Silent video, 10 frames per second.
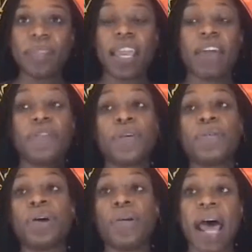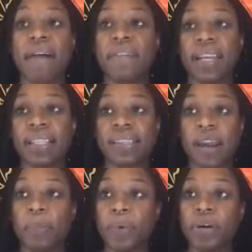if you don't have an
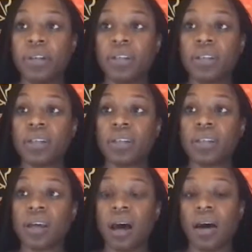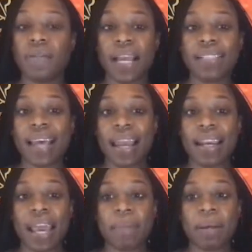example of that
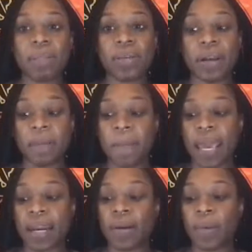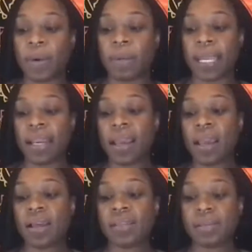dynamic between a man and a woman,
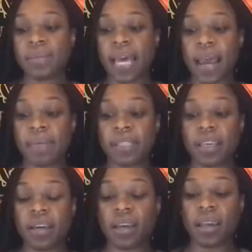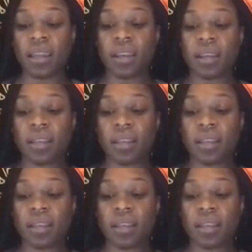sometimes it could